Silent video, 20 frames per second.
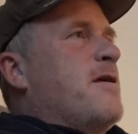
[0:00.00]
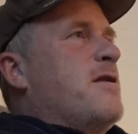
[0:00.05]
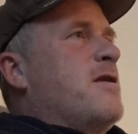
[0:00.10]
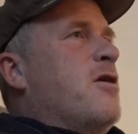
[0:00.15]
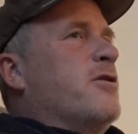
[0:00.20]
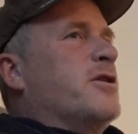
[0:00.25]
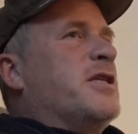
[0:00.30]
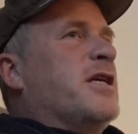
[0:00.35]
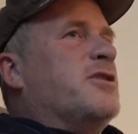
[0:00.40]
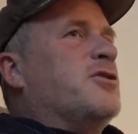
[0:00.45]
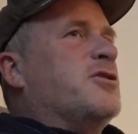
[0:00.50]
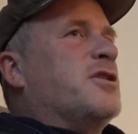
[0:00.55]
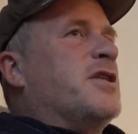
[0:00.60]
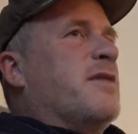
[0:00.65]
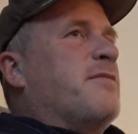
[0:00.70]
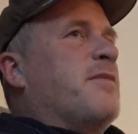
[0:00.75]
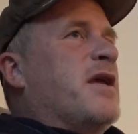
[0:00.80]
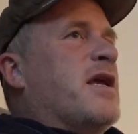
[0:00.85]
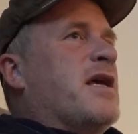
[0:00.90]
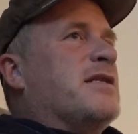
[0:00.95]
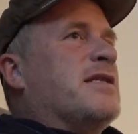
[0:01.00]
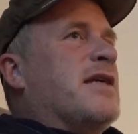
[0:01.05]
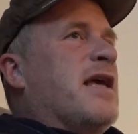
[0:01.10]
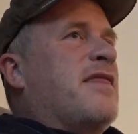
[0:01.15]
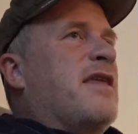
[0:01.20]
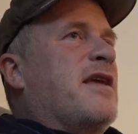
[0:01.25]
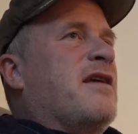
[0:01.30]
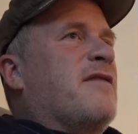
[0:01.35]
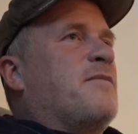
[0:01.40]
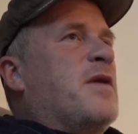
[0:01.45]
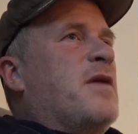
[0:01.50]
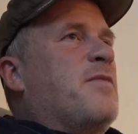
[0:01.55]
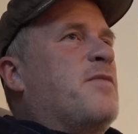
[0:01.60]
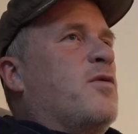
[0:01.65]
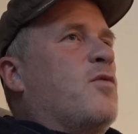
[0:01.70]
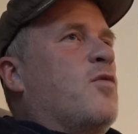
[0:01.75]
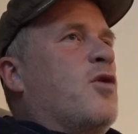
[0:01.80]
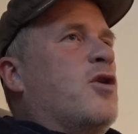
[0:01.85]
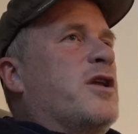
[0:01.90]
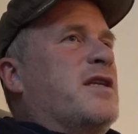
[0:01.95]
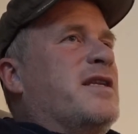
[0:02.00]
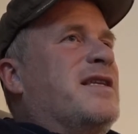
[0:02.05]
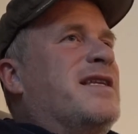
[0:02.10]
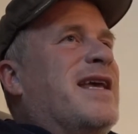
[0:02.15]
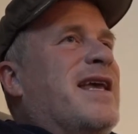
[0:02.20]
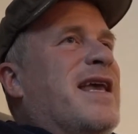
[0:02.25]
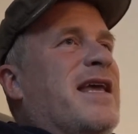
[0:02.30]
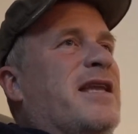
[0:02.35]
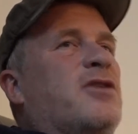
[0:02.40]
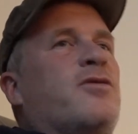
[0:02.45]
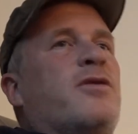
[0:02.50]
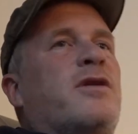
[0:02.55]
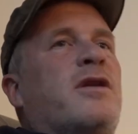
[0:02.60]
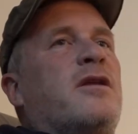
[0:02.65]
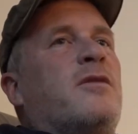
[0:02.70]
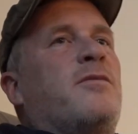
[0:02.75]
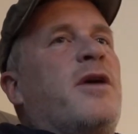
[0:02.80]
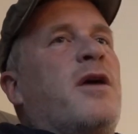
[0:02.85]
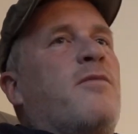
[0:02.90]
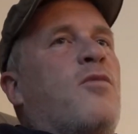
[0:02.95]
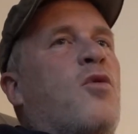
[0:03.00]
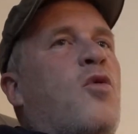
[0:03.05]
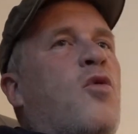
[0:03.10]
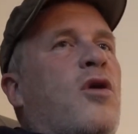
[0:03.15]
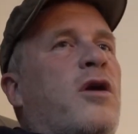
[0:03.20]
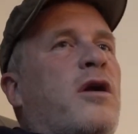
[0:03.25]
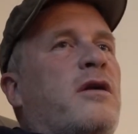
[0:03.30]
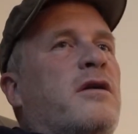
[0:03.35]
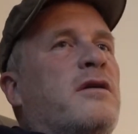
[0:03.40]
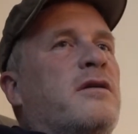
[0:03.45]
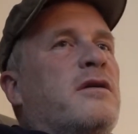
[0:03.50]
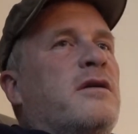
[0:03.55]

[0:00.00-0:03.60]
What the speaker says: No, it's interesting because I think if people were to dig into it a little bit more,